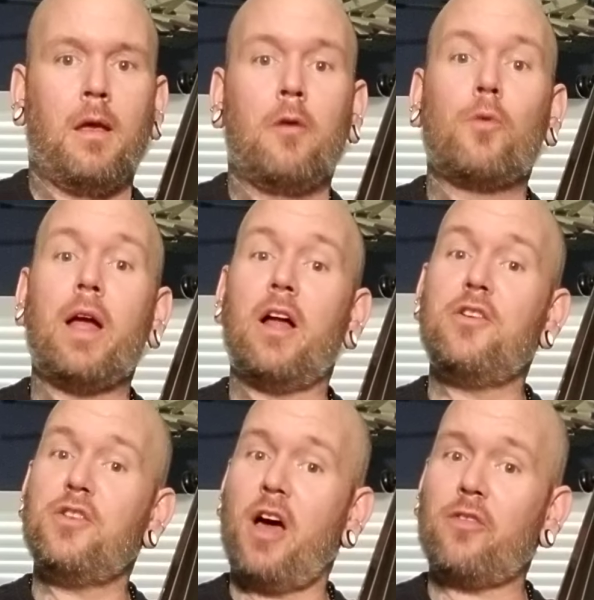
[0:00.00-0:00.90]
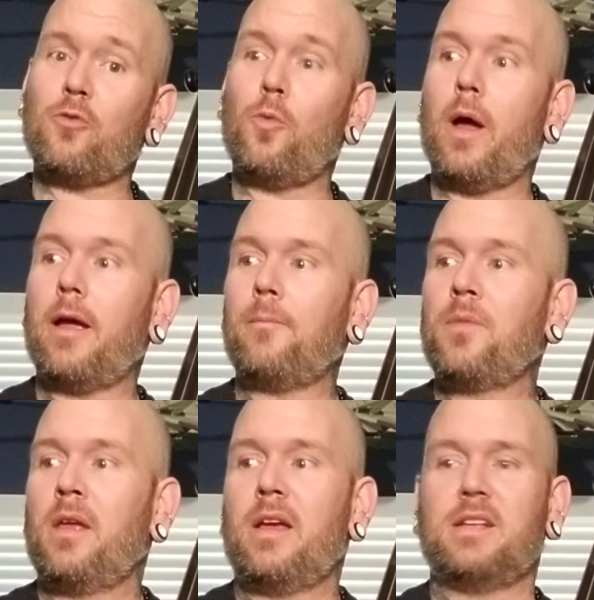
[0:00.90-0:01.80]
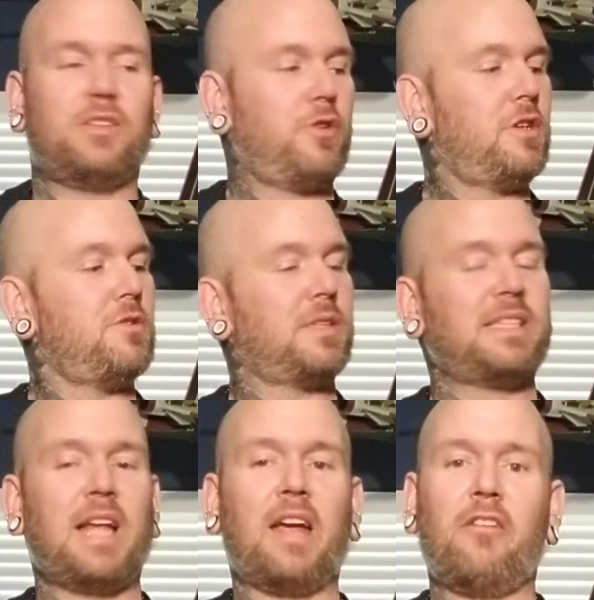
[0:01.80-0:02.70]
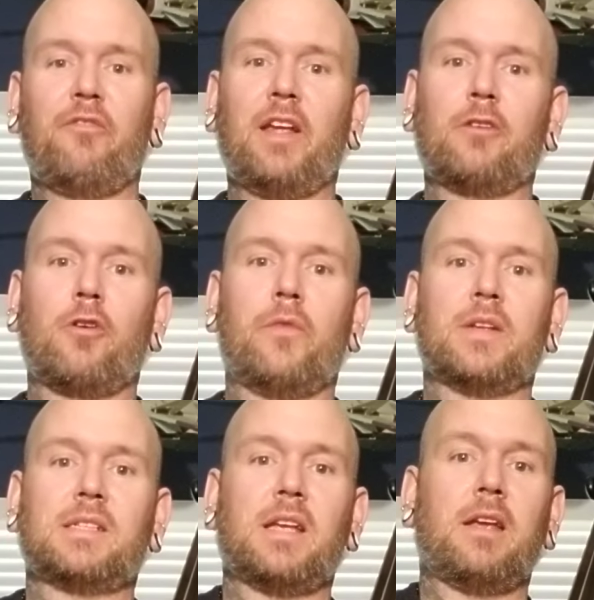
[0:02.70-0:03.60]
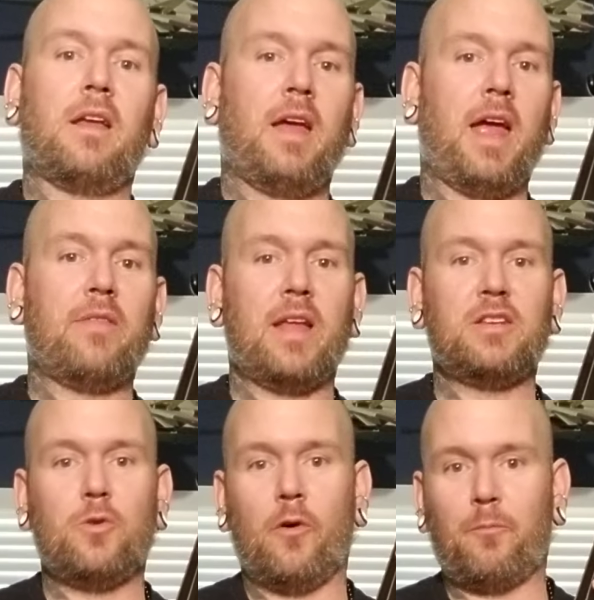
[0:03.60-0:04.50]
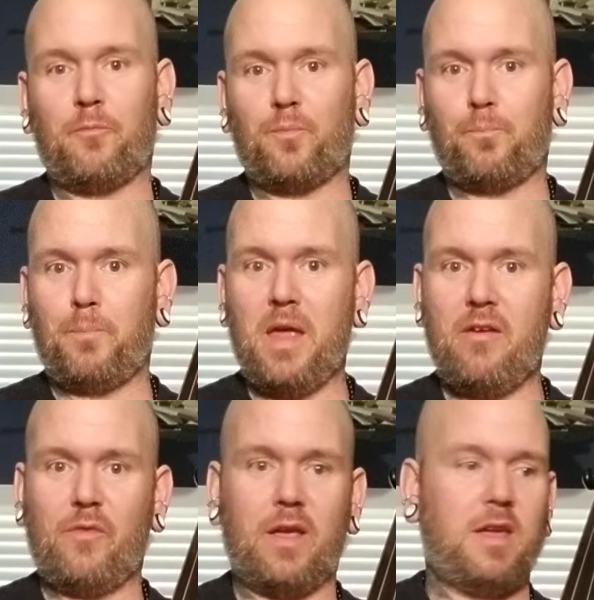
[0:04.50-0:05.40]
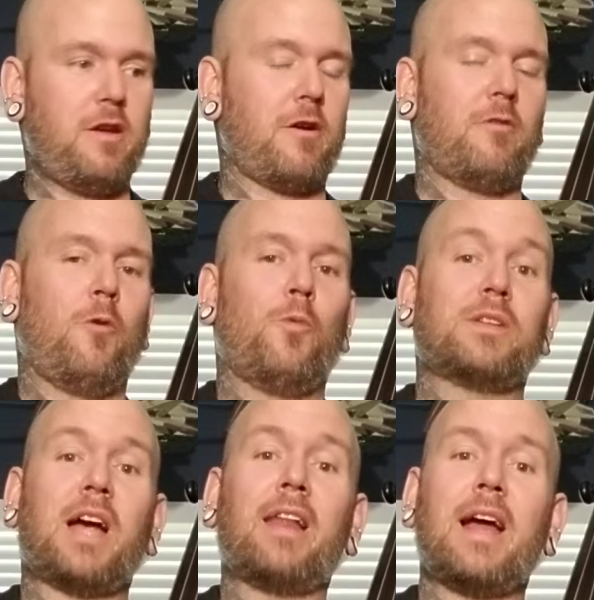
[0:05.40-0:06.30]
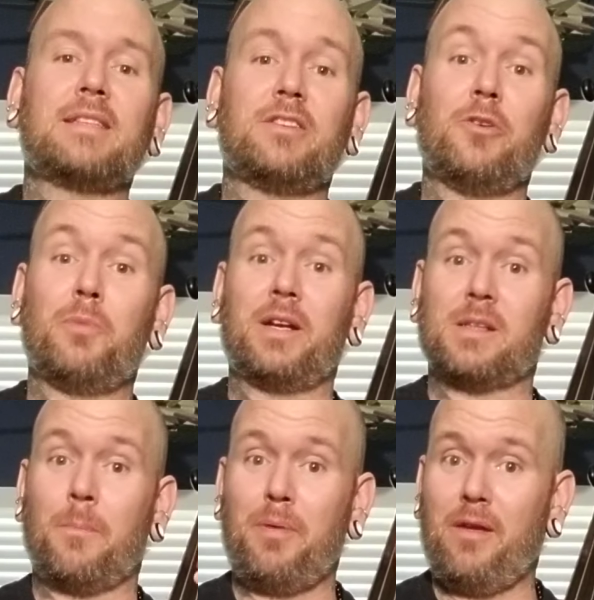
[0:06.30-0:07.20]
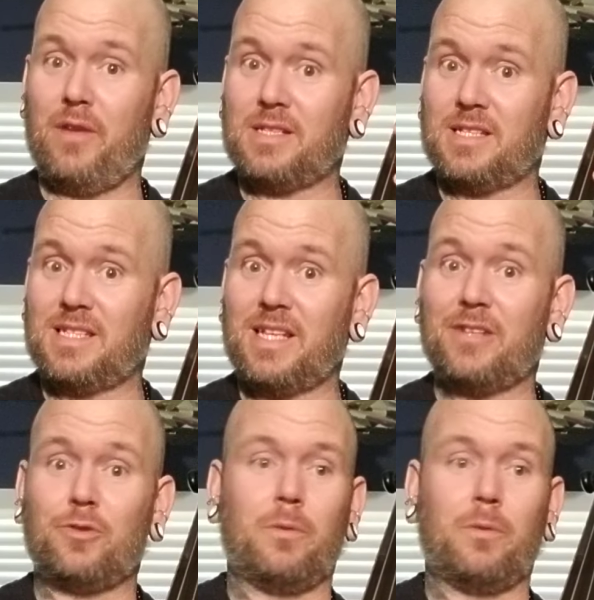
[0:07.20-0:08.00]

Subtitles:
Right? Another way is you could do a second finger on the C and then do a pivot here, which I like to do because a pivot's essential